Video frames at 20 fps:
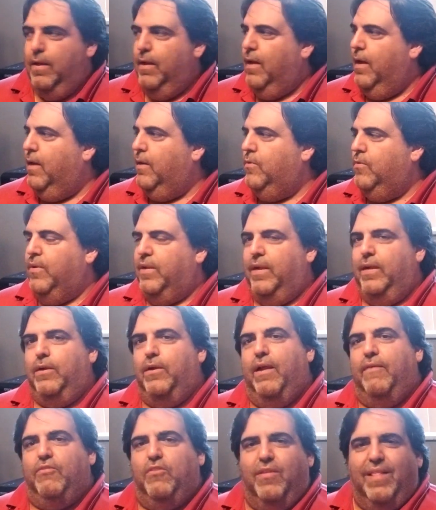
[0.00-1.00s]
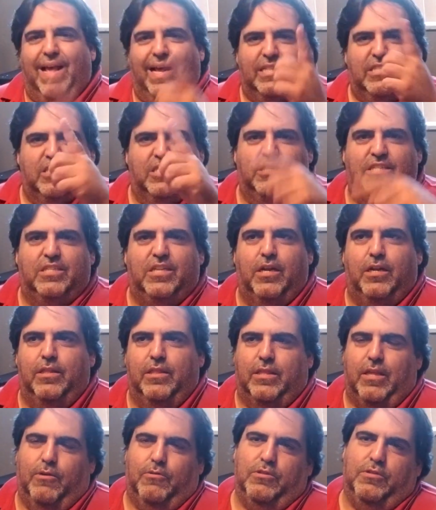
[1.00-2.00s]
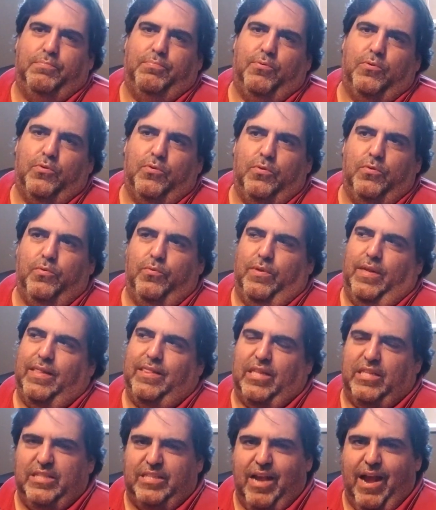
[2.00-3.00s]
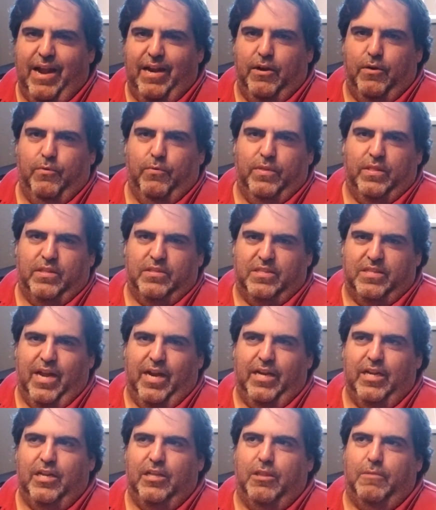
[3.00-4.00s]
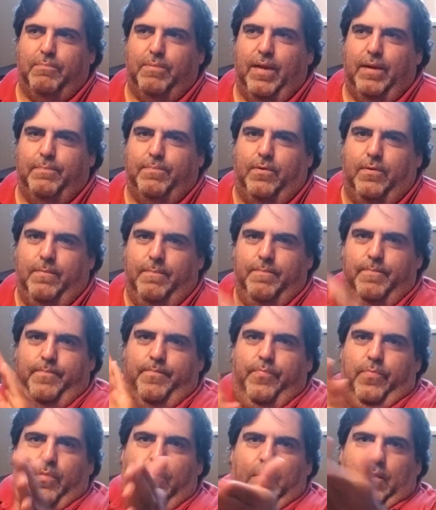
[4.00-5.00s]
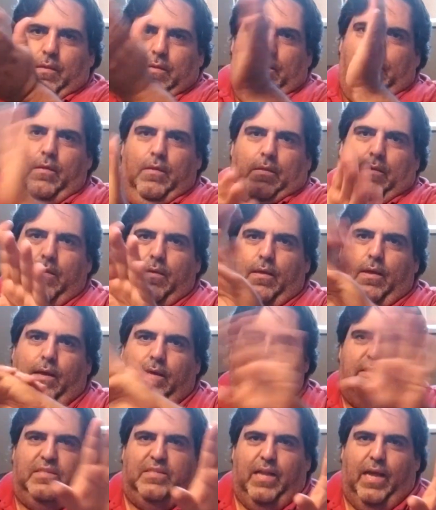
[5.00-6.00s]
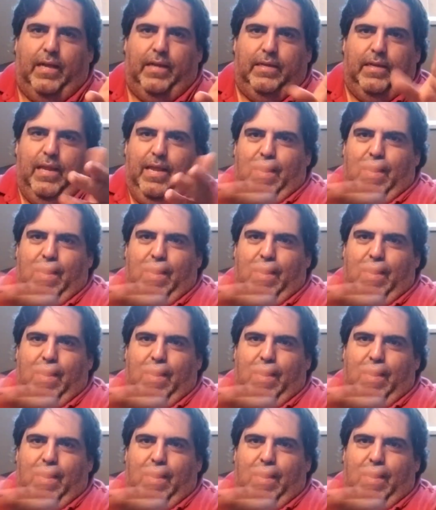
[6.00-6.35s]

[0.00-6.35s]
I don't care. After that stunt that was pulled at the diner with the signing of the paper, I signed it.